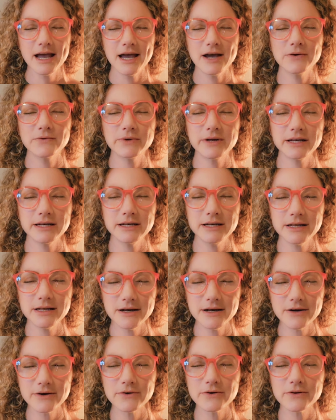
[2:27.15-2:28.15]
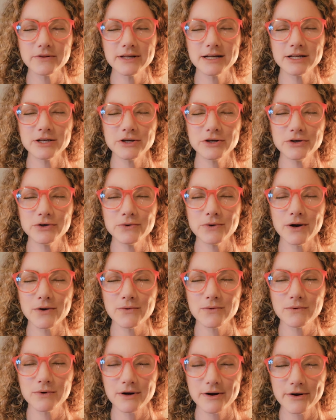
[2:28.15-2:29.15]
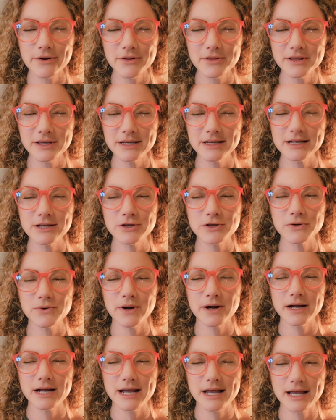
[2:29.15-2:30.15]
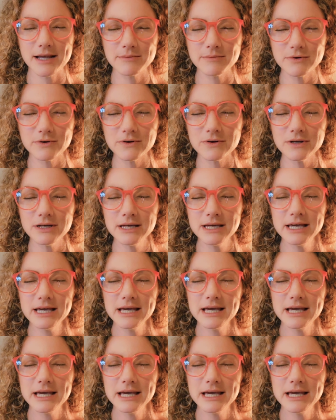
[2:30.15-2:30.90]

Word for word: and we know that you are worthy and you are able